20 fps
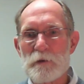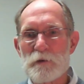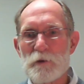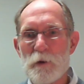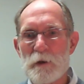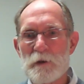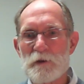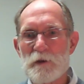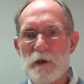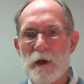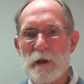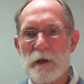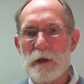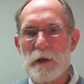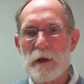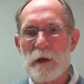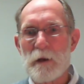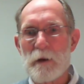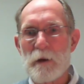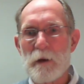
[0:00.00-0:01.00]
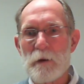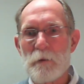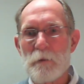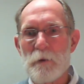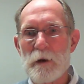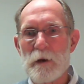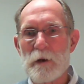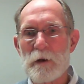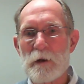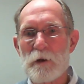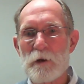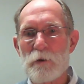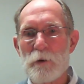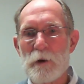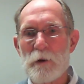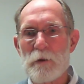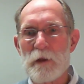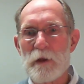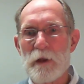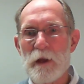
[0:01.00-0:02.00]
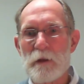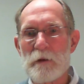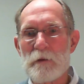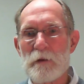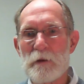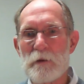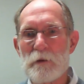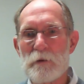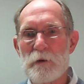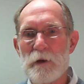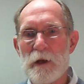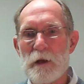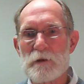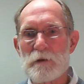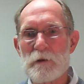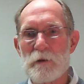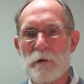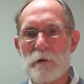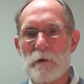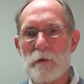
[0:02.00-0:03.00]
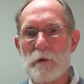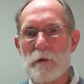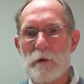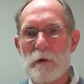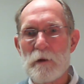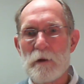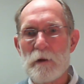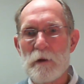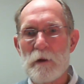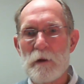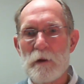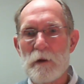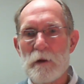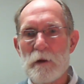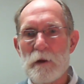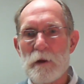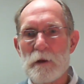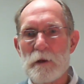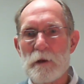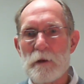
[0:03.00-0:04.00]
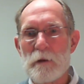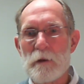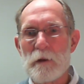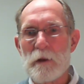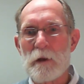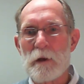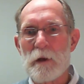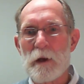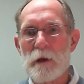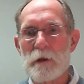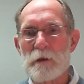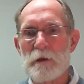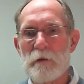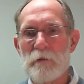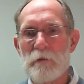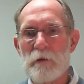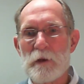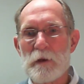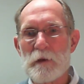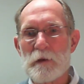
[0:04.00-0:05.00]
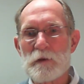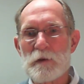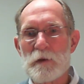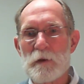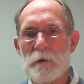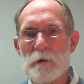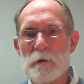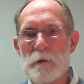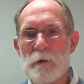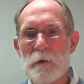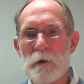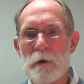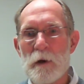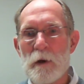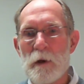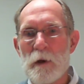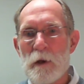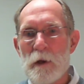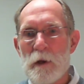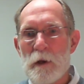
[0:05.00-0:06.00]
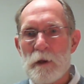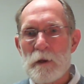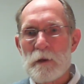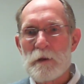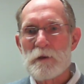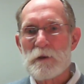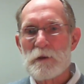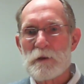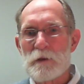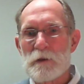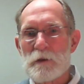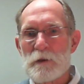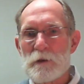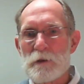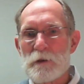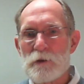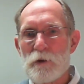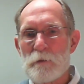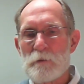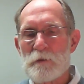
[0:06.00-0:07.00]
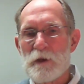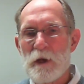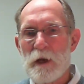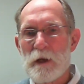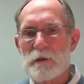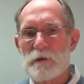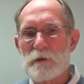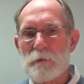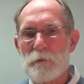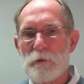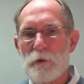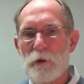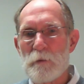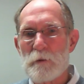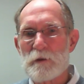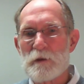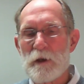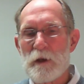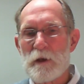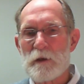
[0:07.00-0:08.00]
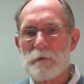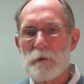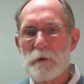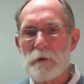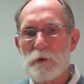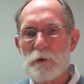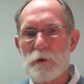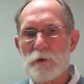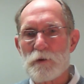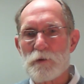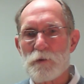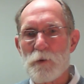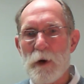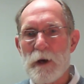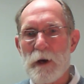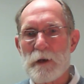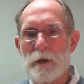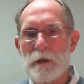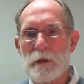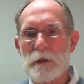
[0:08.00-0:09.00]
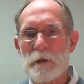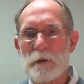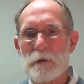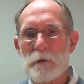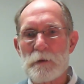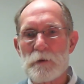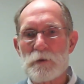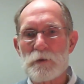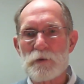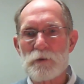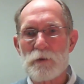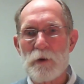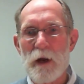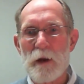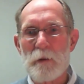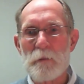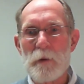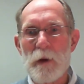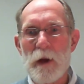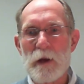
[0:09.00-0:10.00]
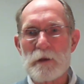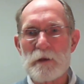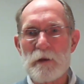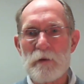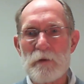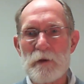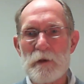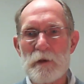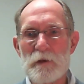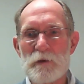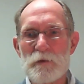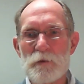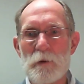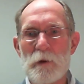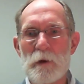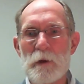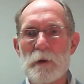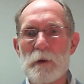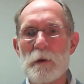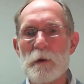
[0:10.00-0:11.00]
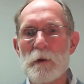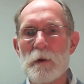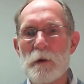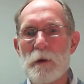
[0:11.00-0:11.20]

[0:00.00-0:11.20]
it so exciting. I, I wanted a career that had international activities. So the term science diplomacy has been used widely to describe activities wherein